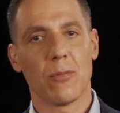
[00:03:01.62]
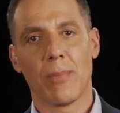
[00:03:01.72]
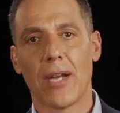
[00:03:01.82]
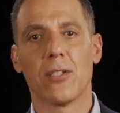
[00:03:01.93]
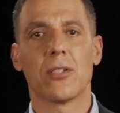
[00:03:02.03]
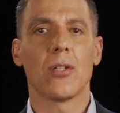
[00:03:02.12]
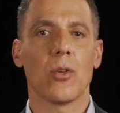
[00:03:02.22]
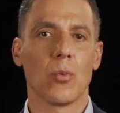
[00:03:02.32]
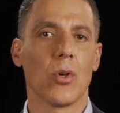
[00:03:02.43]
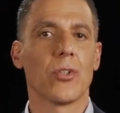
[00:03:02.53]
For better
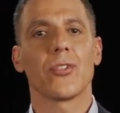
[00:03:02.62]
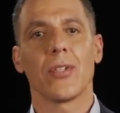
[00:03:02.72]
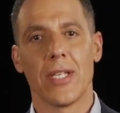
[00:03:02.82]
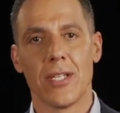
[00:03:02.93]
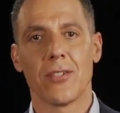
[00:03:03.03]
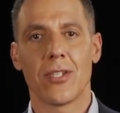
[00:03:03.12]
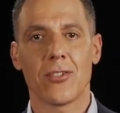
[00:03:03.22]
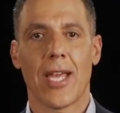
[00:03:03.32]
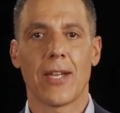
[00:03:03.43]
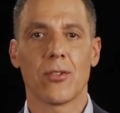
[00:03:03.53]
or worse, it is the
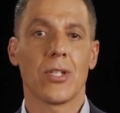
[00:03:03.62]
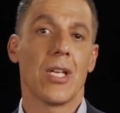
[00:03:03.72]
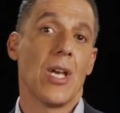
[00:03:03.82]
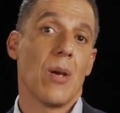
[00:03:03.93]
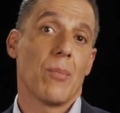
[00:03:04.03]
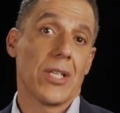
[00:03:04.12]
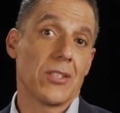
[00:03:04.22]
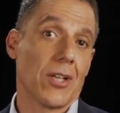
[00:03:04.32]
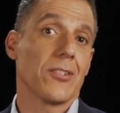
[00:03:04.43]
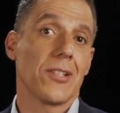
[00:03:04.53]
standard, but
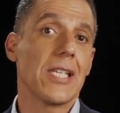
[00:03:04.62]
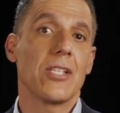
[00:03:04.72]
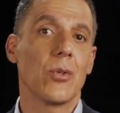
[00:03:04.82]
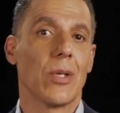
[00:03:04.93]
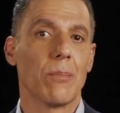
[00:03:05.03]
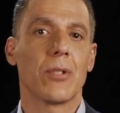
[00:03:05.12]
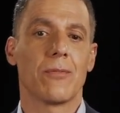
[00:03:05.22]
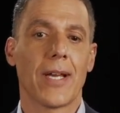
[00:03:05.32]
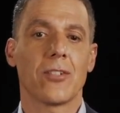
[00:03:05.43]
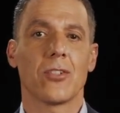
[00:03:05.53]
it does lead to
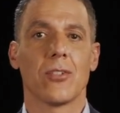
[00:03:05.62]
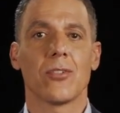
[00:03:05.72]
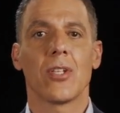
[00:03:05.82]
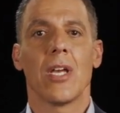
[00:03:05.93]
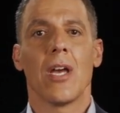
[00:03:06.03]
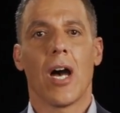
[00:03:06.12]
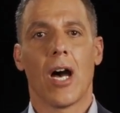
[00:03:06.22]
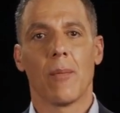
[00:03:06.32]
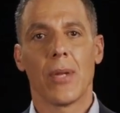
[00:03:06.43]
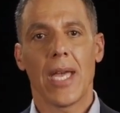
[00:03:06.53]
imperfections
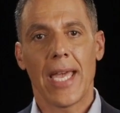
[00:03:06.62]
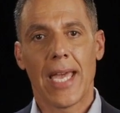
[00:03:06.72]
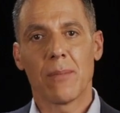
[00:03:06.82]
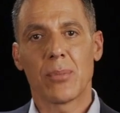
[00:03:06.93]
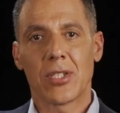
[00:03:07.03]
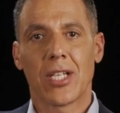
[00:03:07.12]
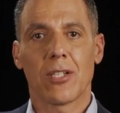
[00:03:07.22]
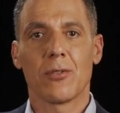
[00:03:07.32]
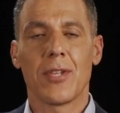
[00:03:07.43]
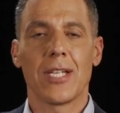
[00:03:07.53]
um, and
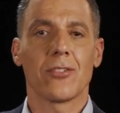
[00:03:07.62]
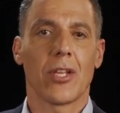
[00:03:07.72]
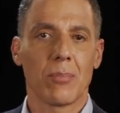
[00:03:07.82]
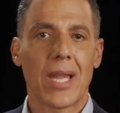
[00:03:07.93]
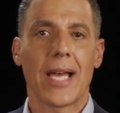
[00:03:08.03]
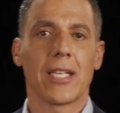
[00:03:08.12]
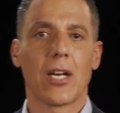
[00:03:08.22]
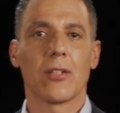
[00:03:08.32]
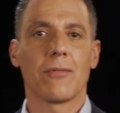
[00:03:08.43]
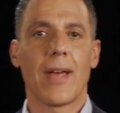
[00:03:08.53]
particular things like blocking
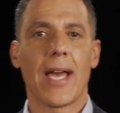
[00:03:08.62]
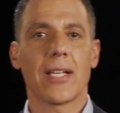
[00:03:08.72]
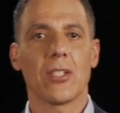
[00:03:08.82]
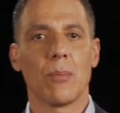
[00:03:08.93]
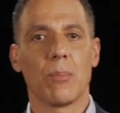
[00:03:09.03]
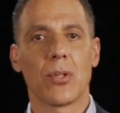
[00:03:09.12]
artifacts and